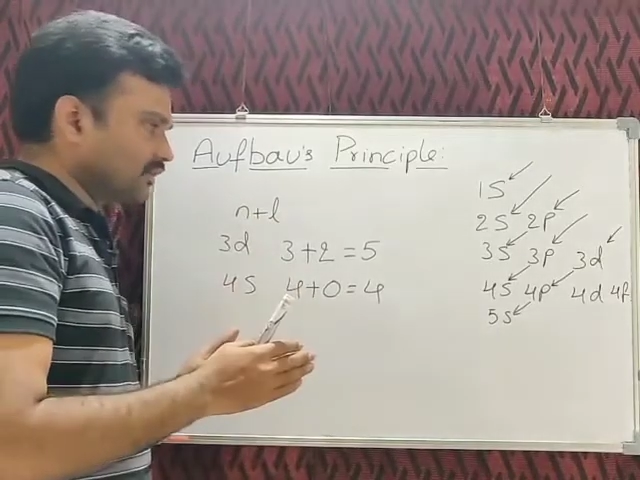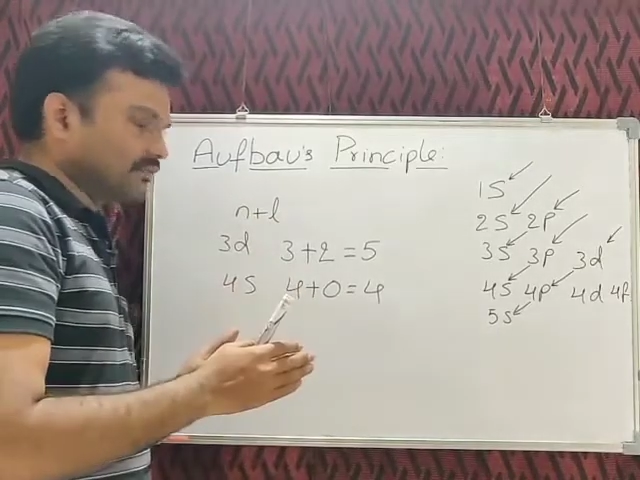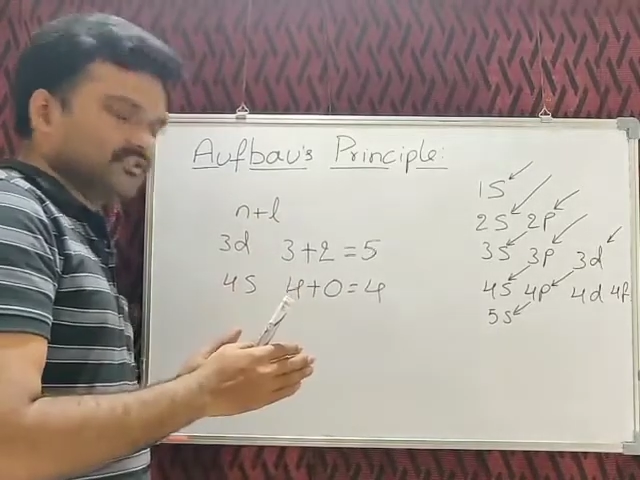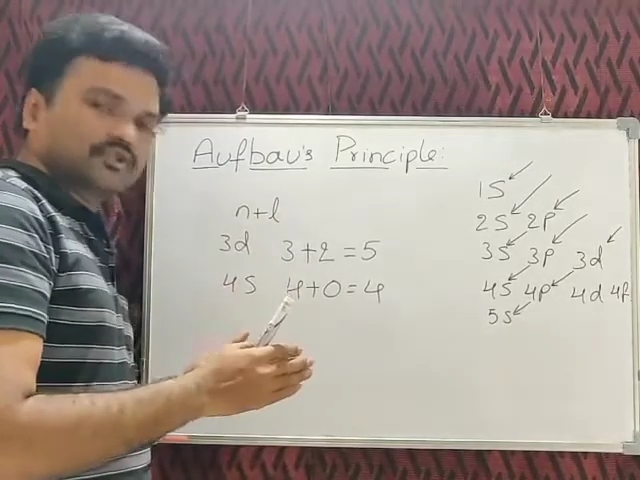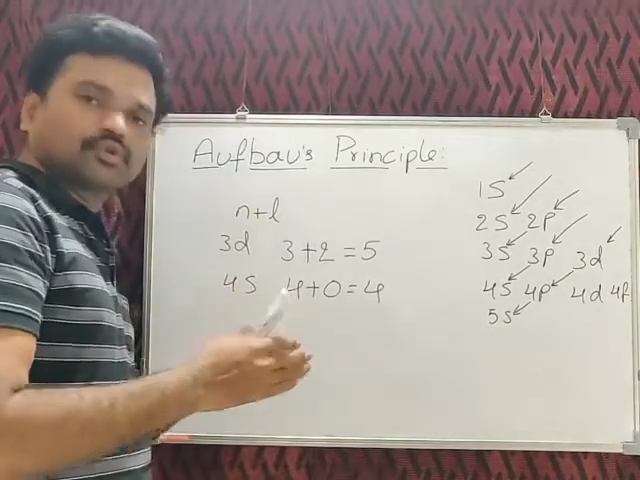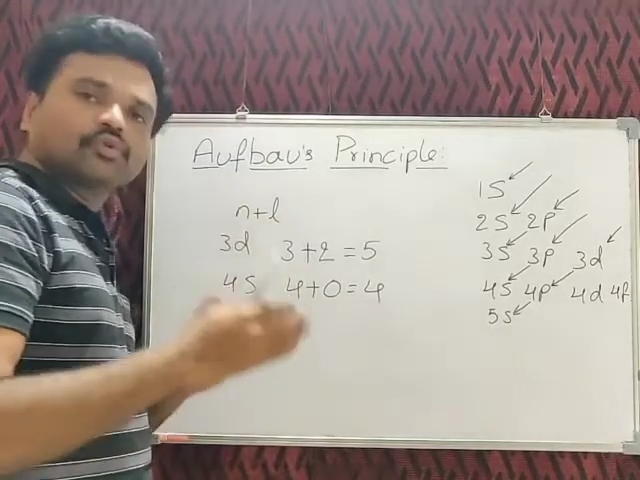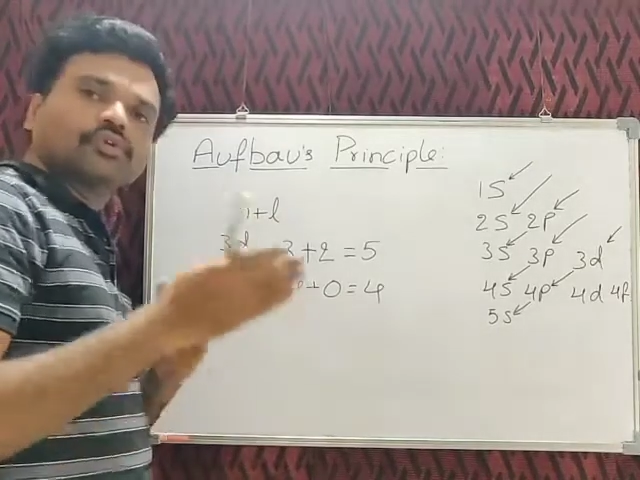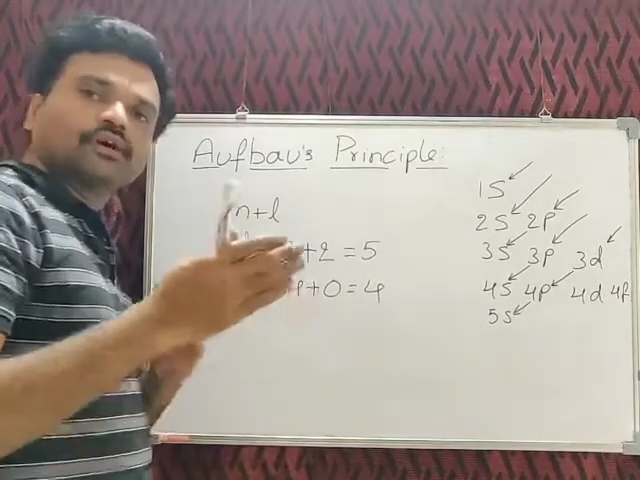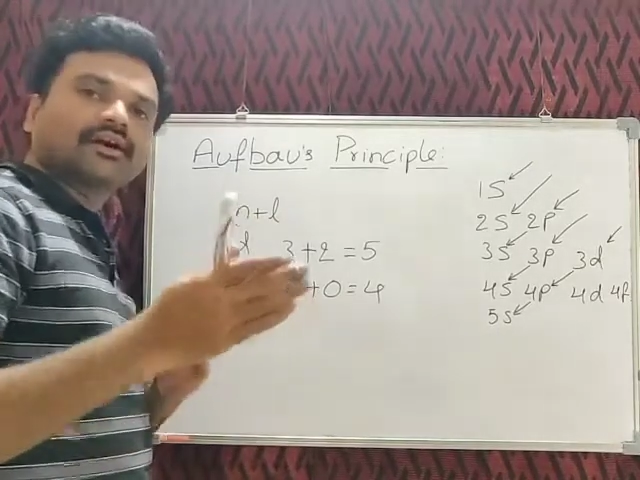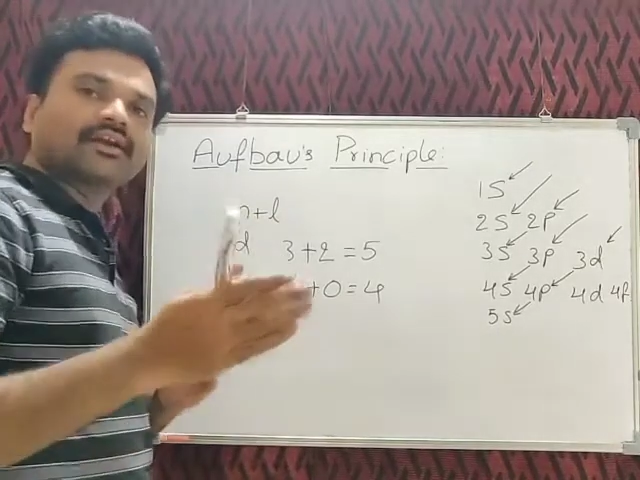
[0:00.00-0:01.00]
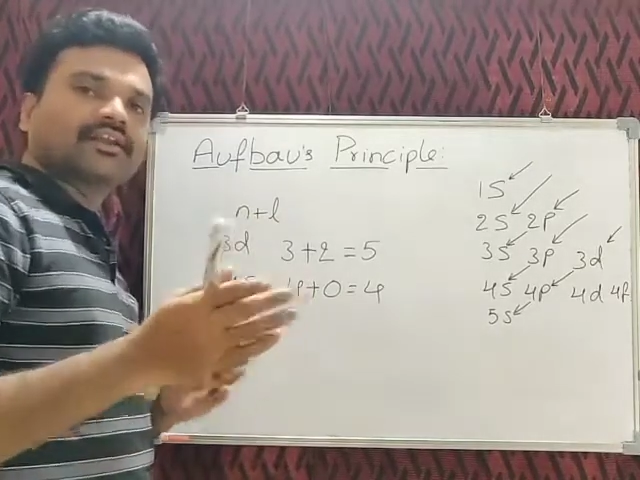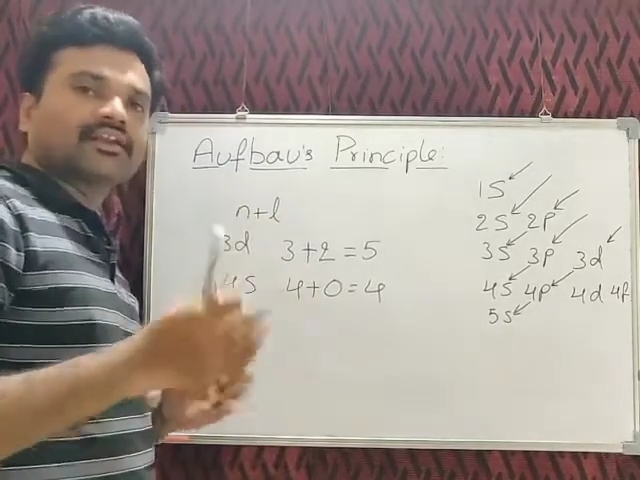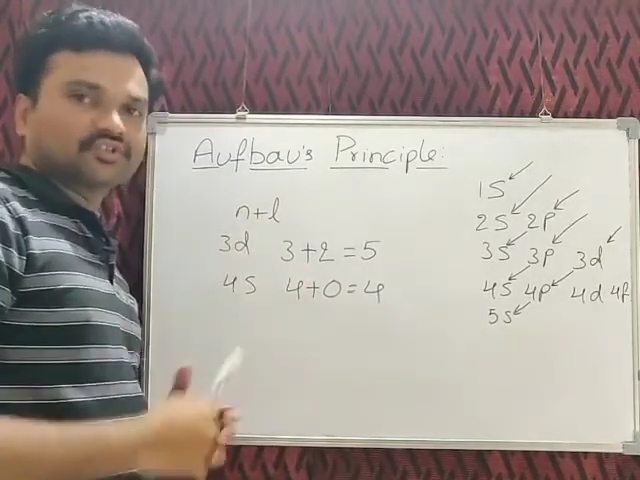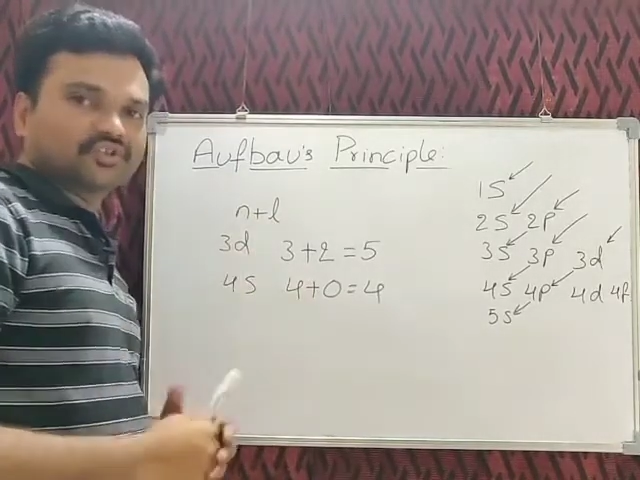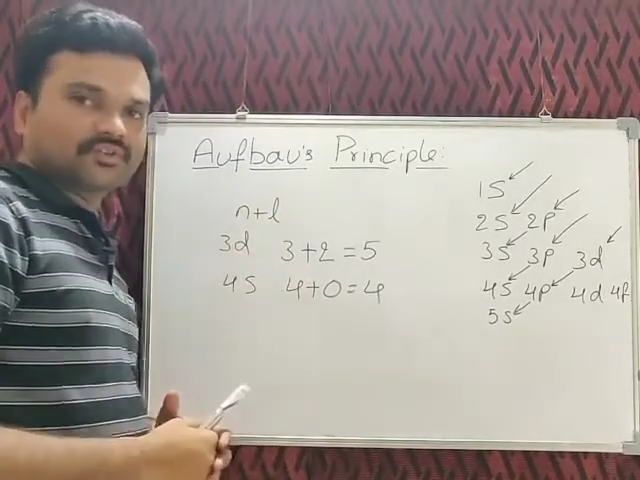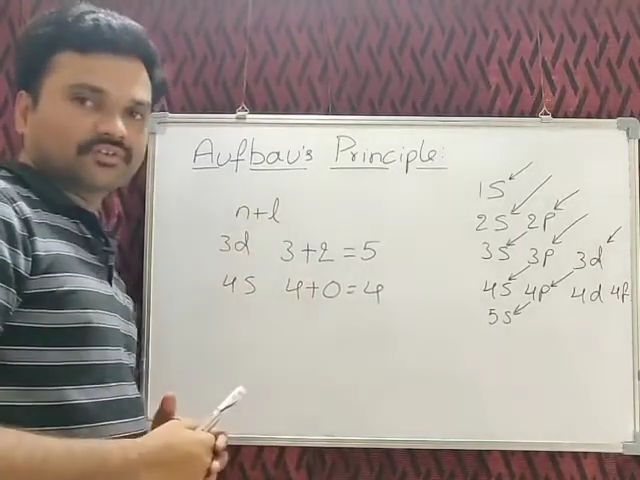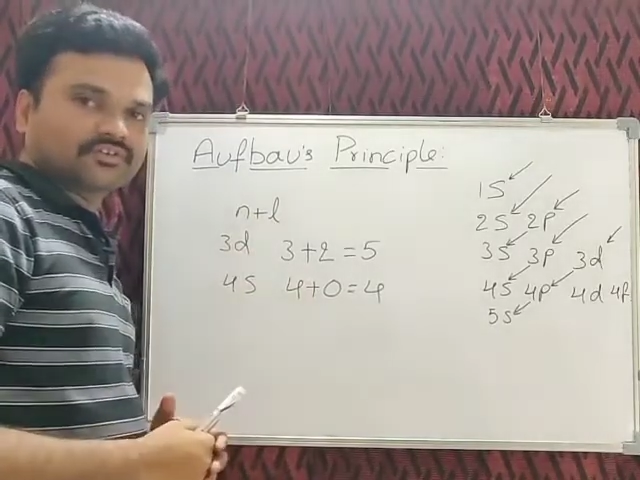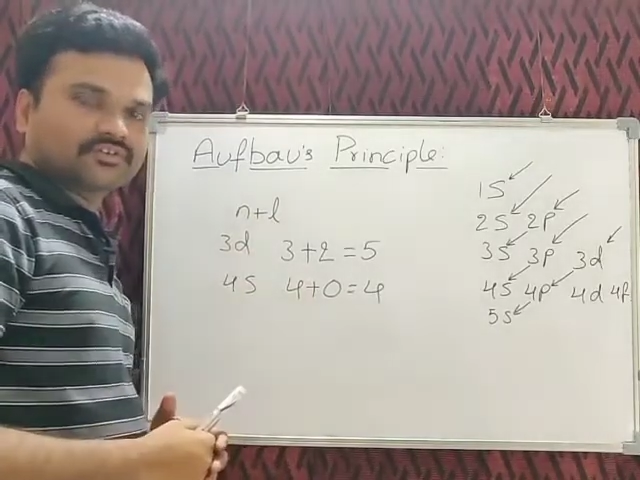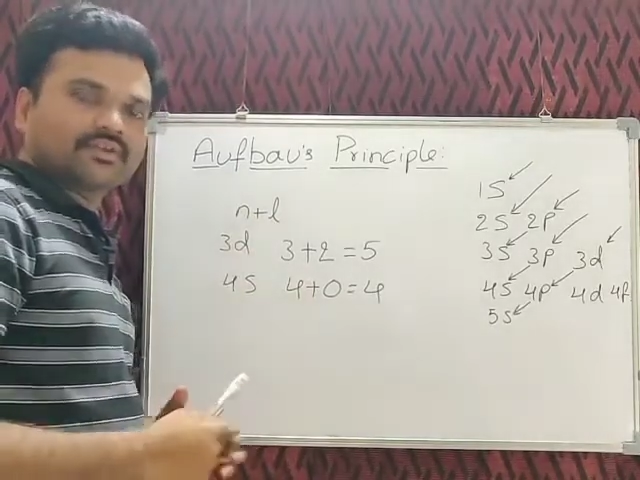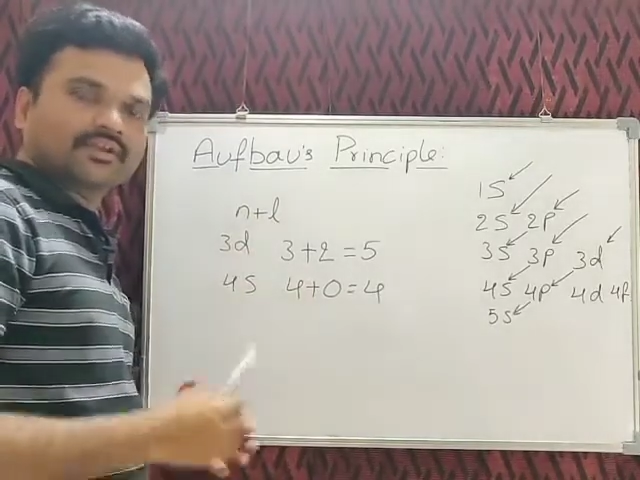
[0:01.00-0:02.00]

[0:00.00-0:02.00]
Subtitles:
levels to higher energy levels.